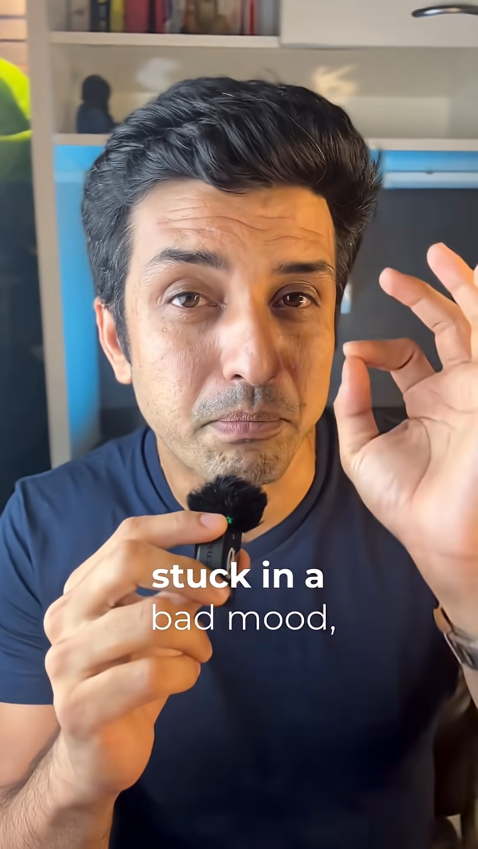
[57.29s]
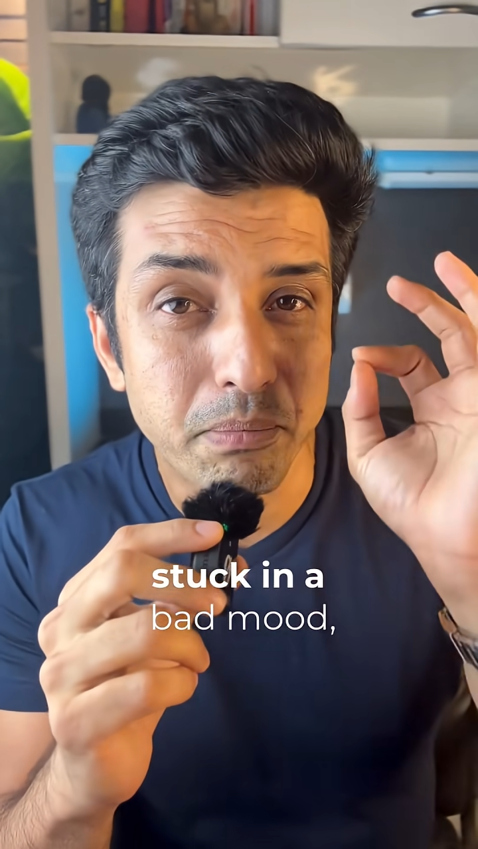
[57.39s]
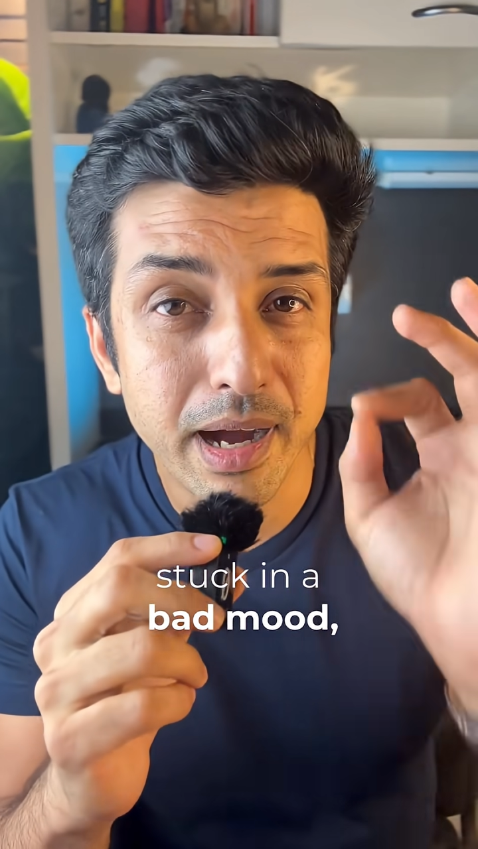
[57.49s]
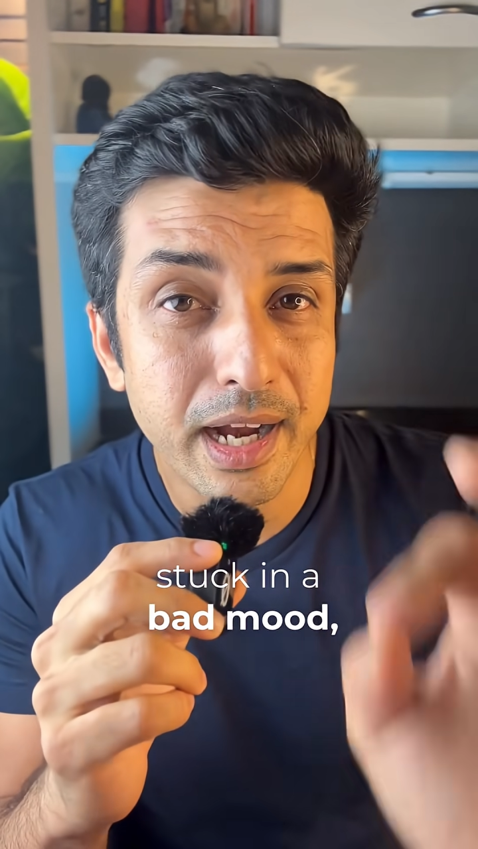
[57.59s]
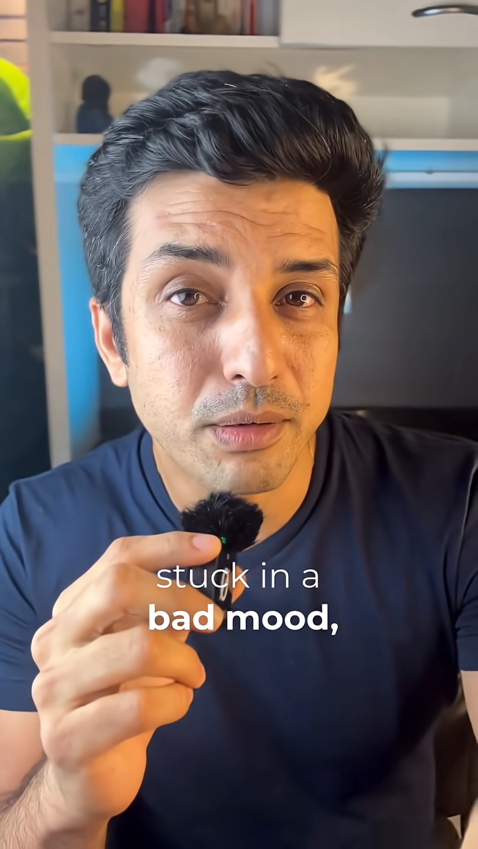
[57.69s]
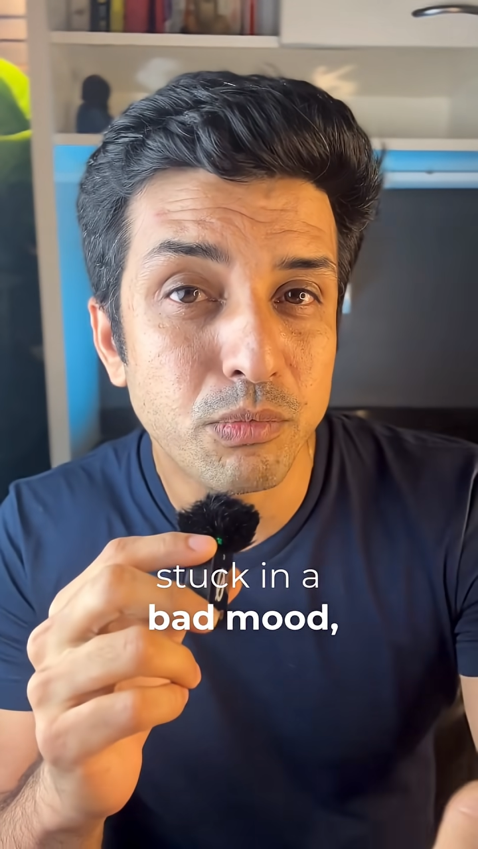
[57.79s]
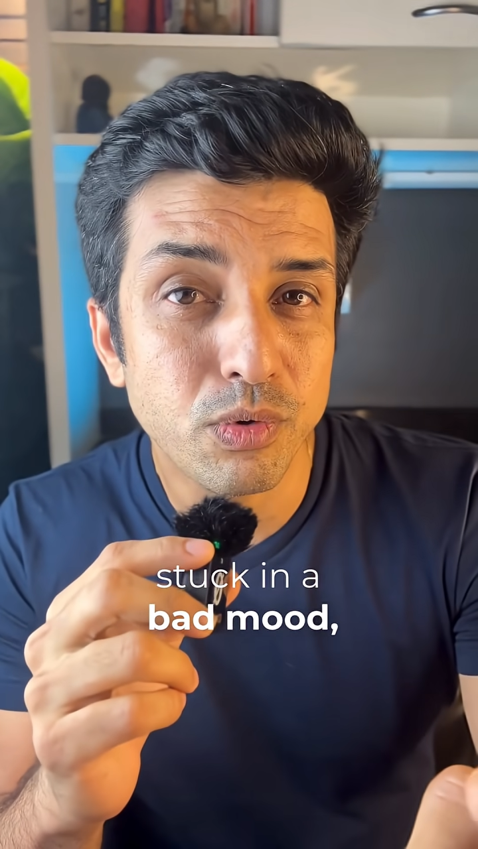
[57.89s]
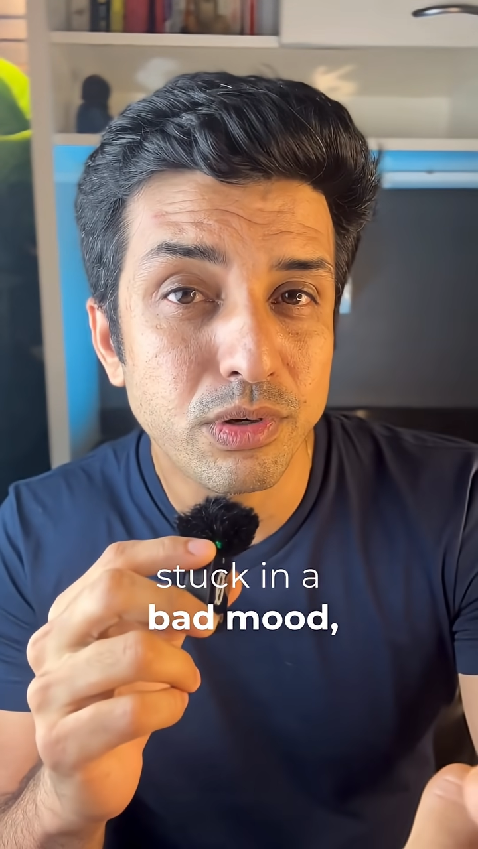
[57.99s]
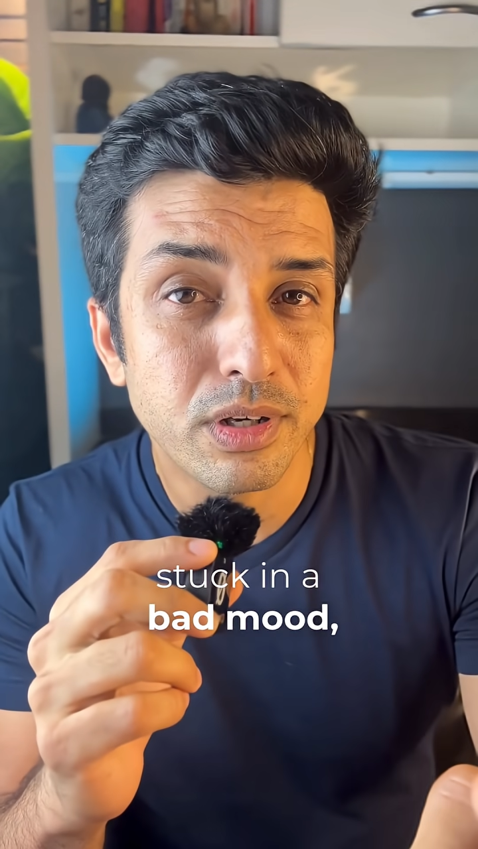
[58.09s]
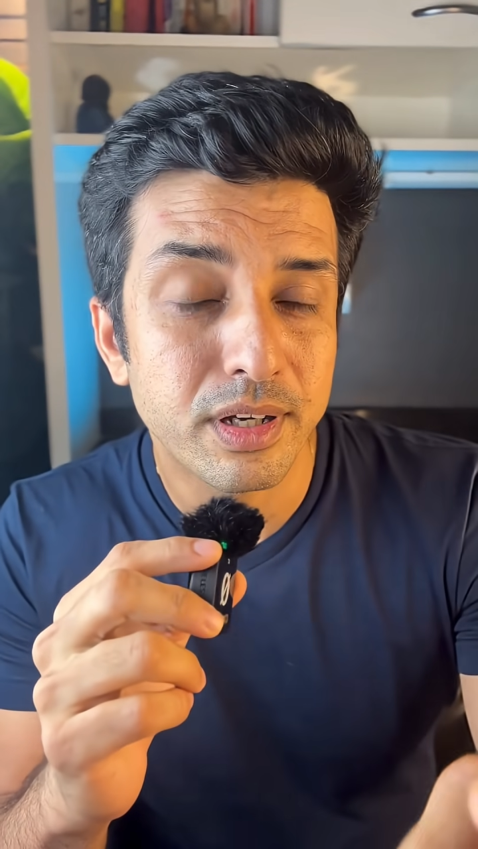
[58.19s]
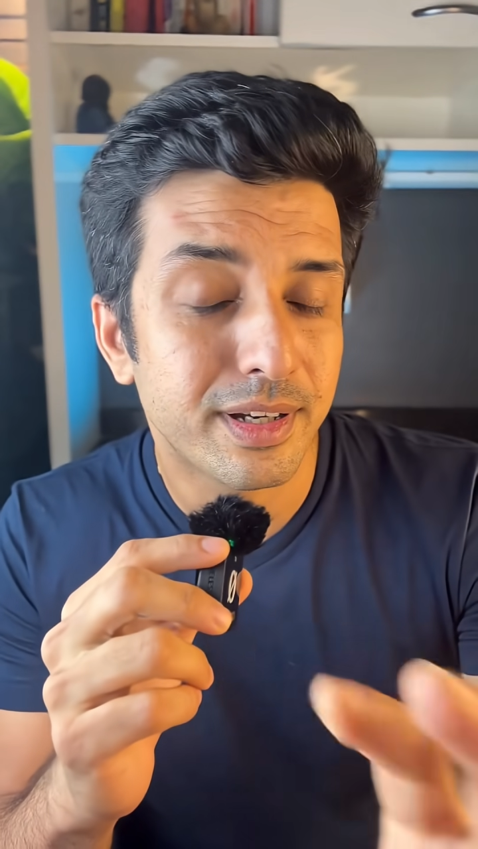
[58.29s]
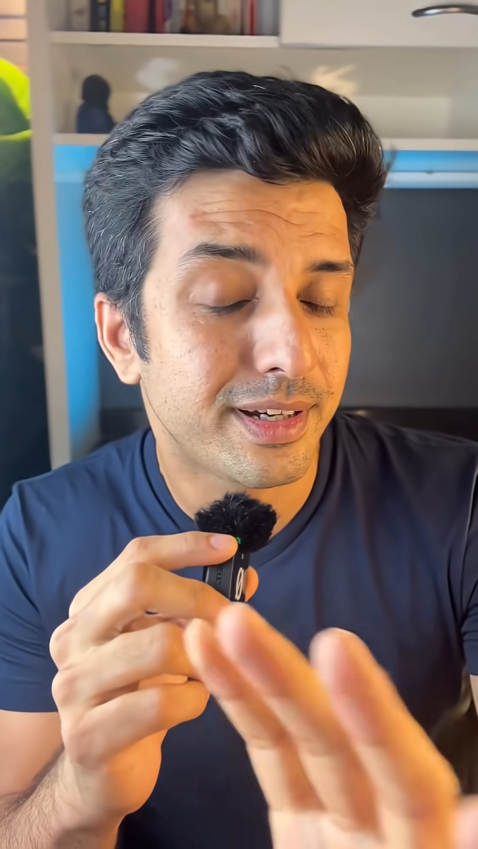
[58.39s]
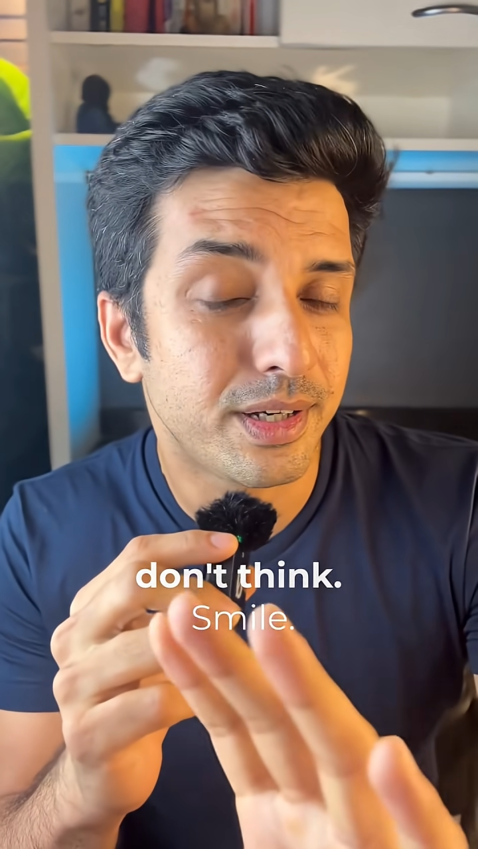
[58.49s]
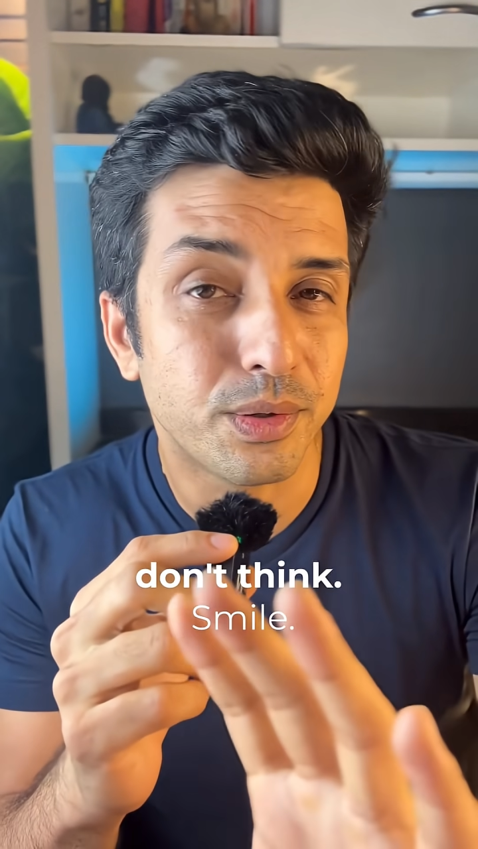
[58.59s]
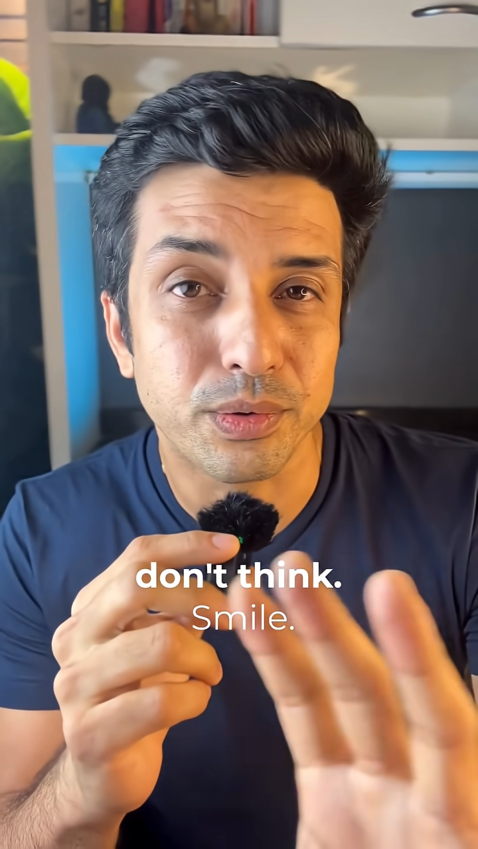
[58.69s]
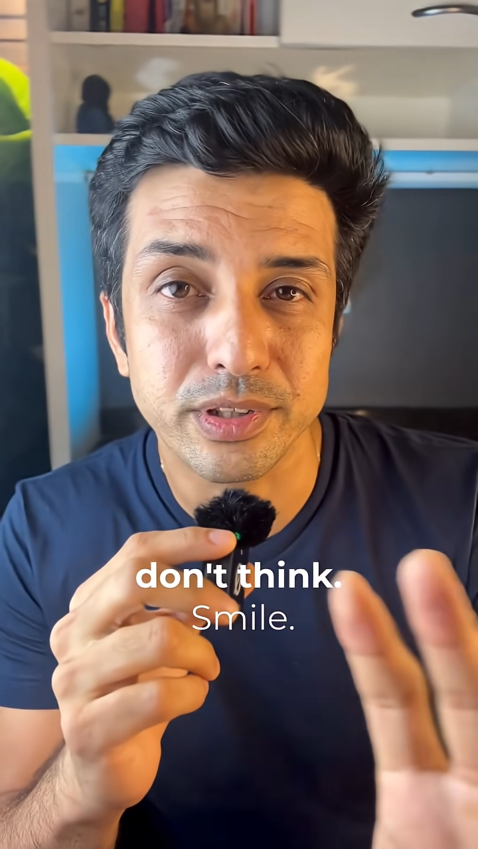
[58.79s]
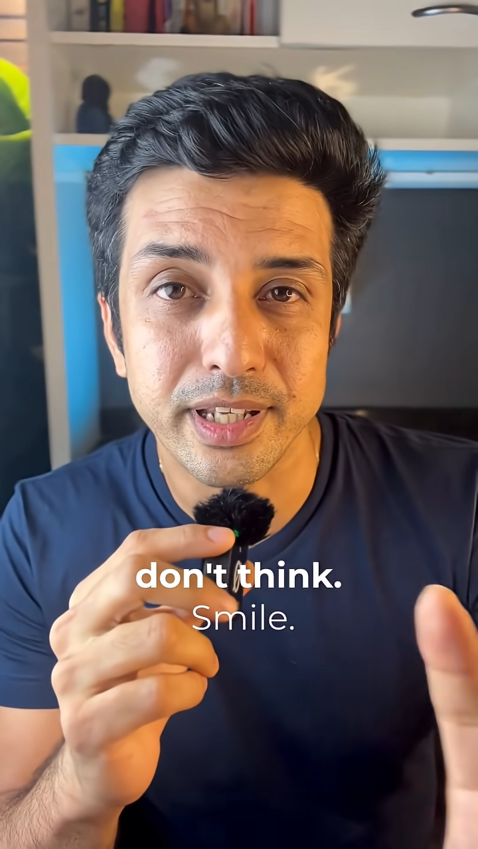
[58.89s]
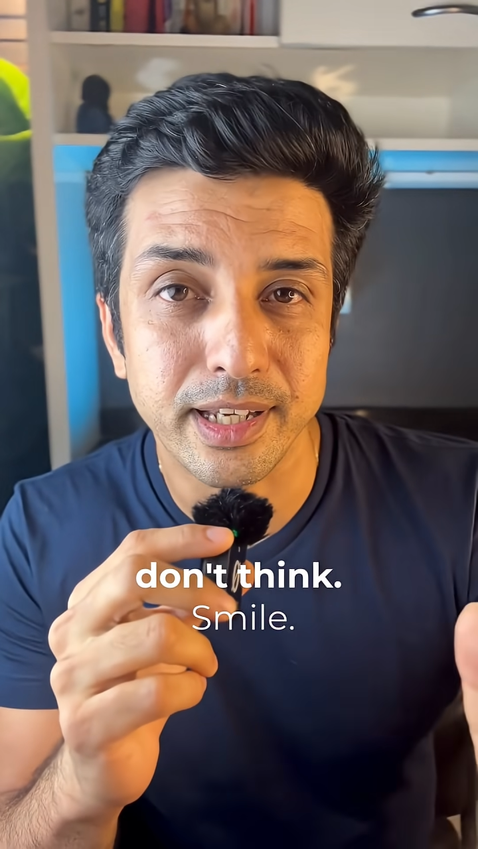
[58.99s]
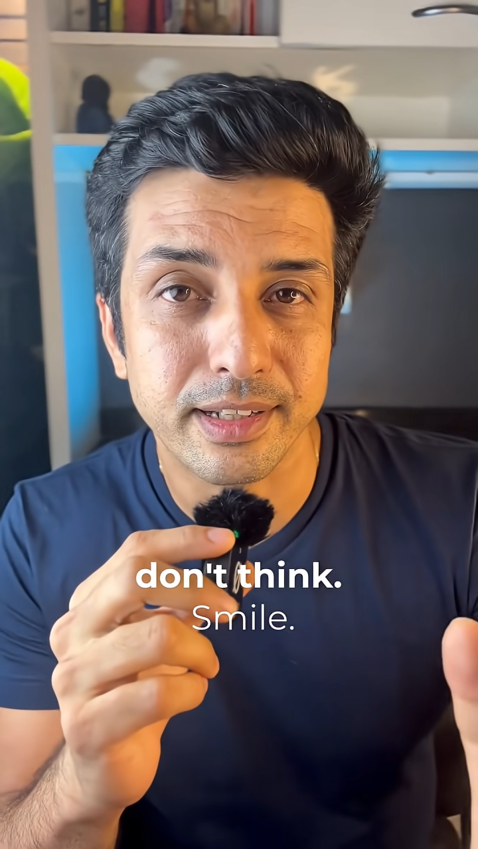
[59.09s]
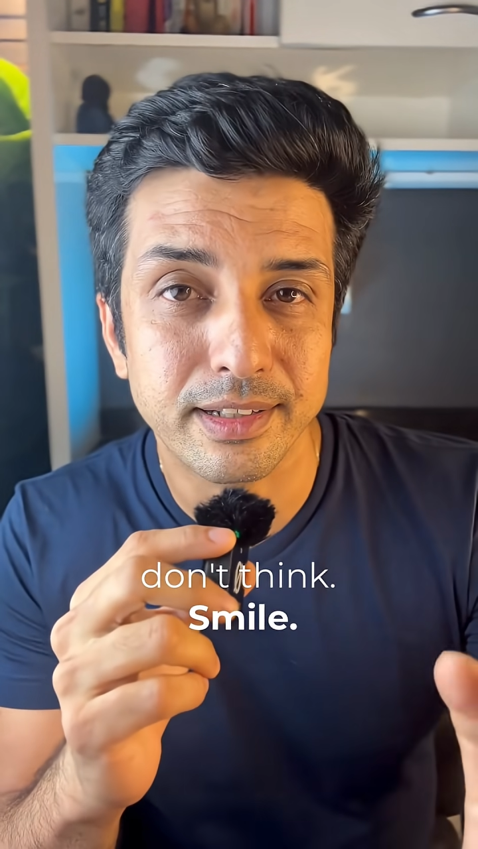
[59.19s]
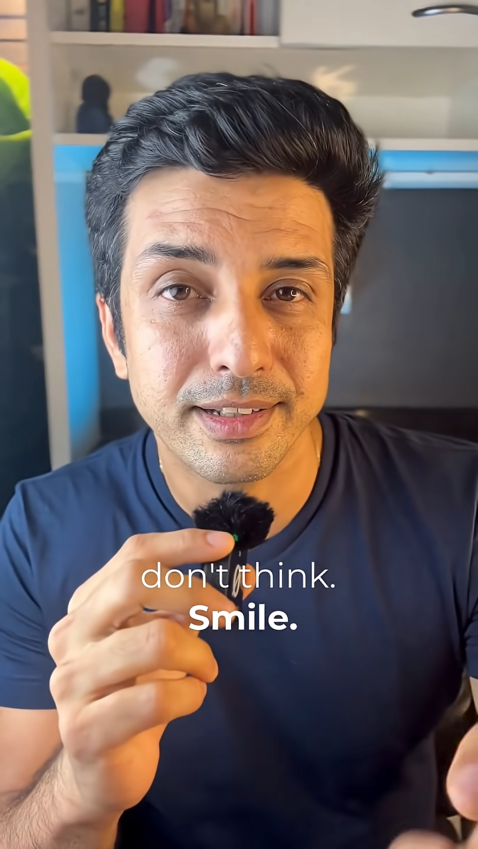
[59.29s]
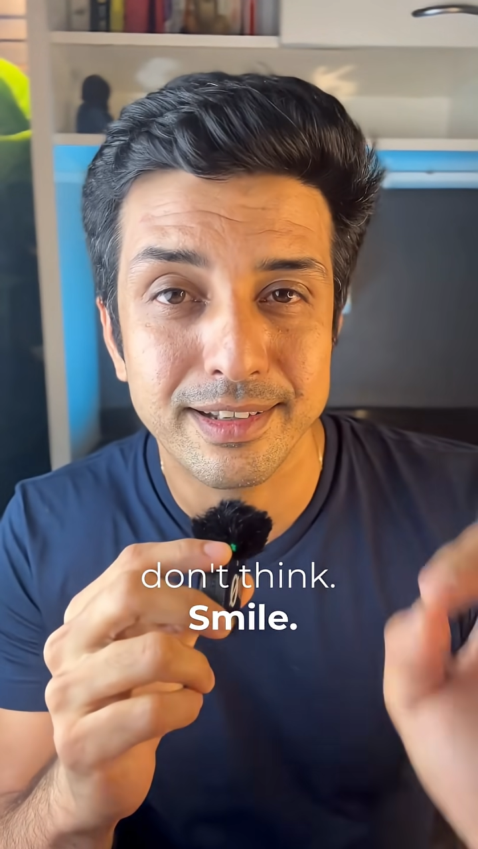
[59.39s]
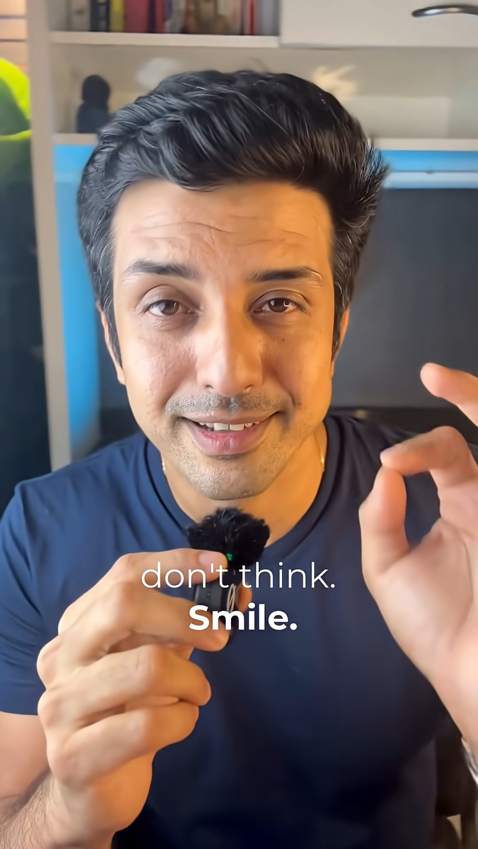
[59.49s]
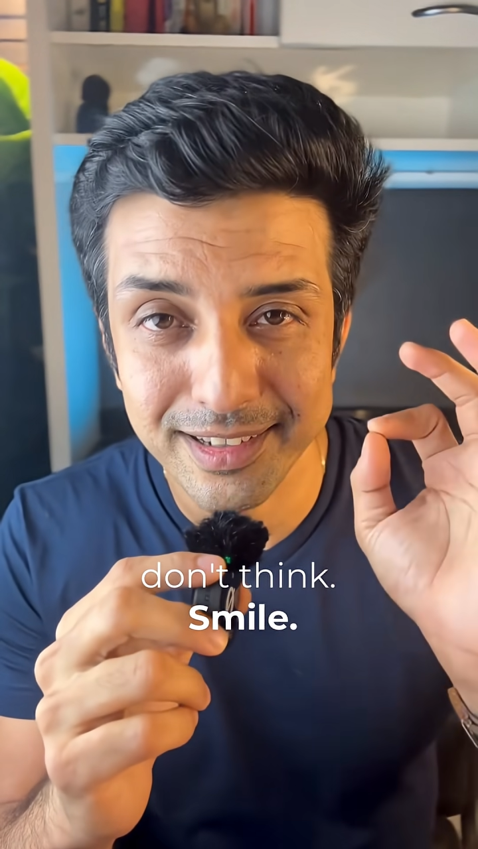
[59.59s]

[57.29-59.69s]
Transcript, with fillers: bad mood, don't think.